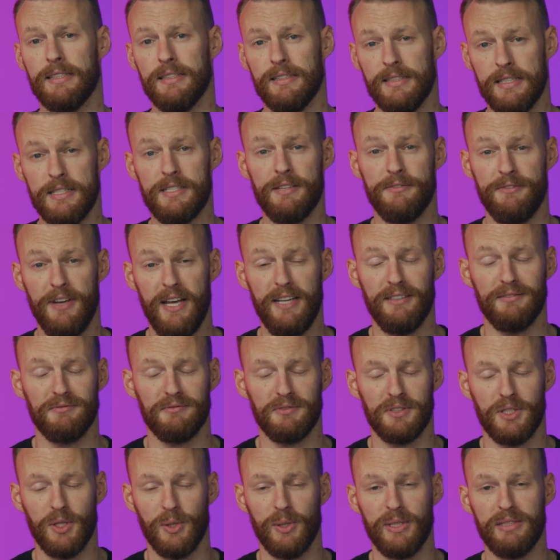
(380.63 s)
This
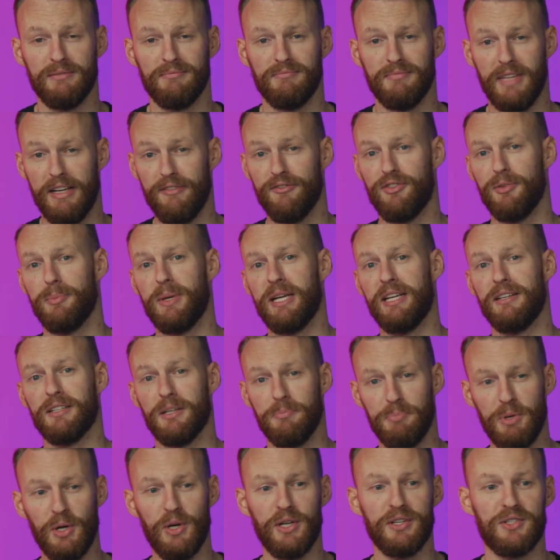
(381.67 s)
event grew in infamy in
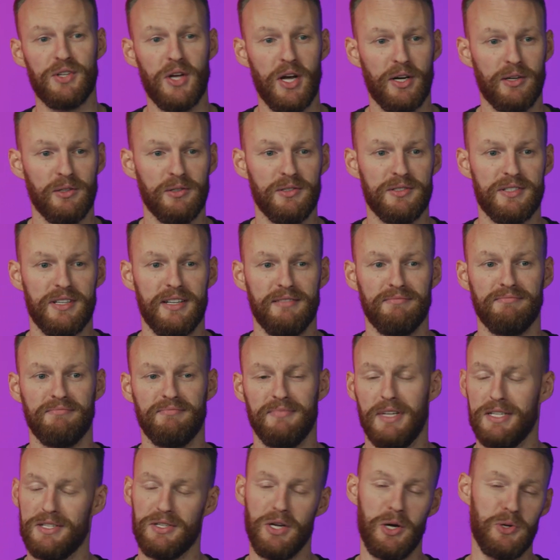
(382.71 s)
computing circles and
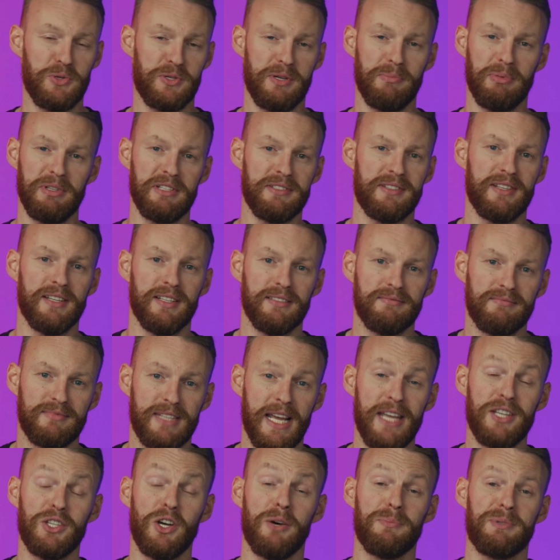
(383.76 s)
is known simply as the
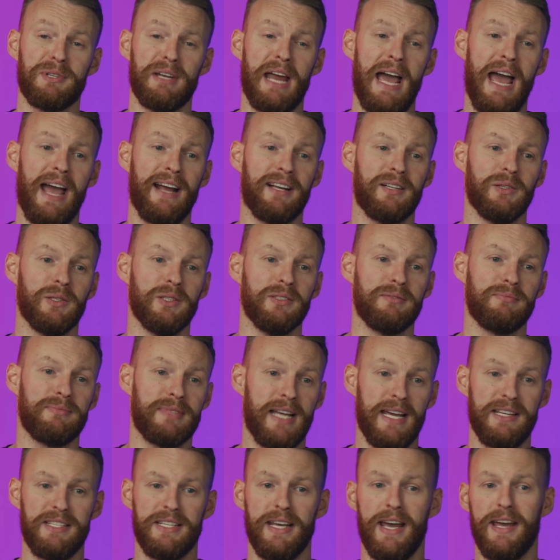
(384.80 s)
Ken Thompson hack, or
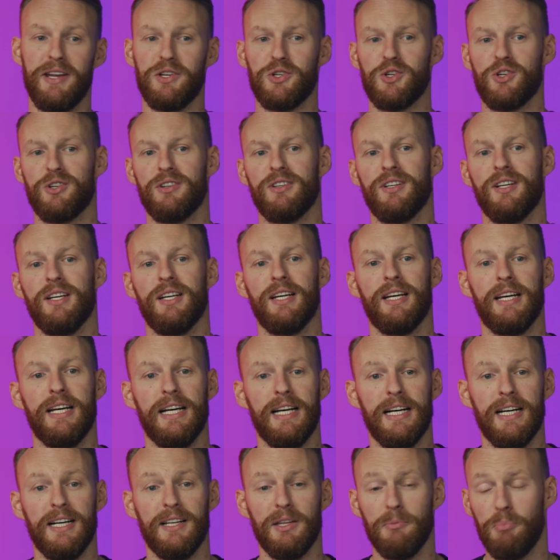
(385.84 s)
KTH,
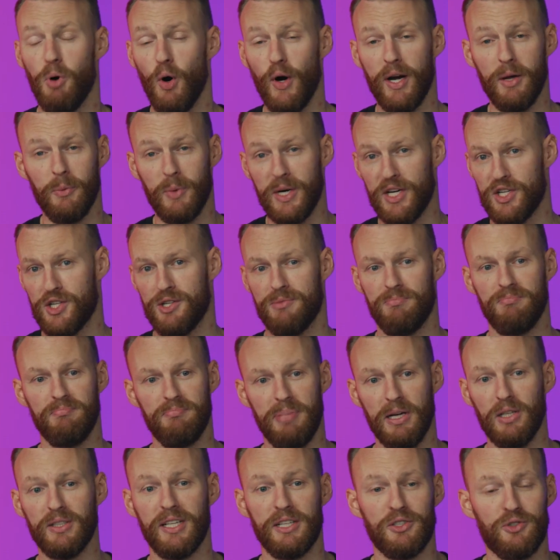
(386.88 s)
the point at which
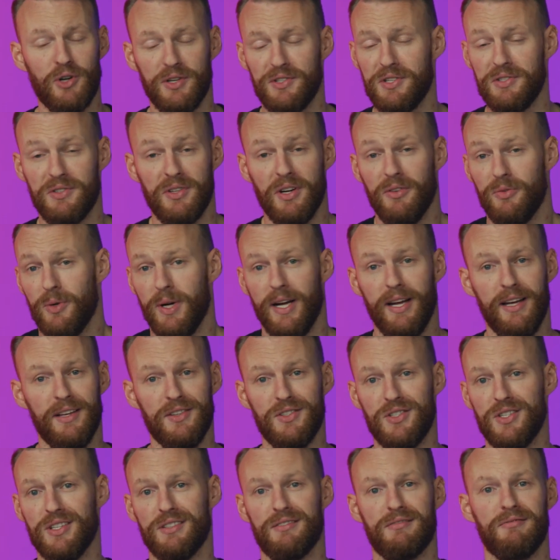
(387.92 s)
building trusted software has
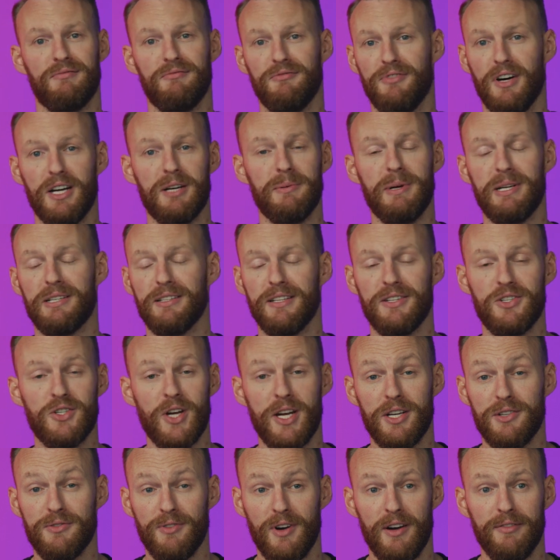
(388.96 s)
just fundamentally
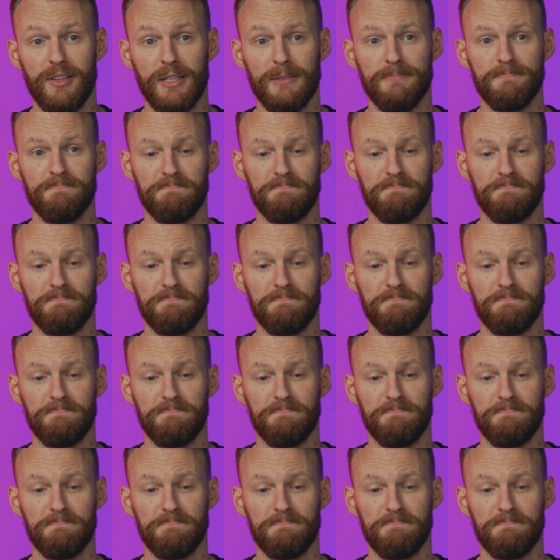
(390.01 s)
changed forever.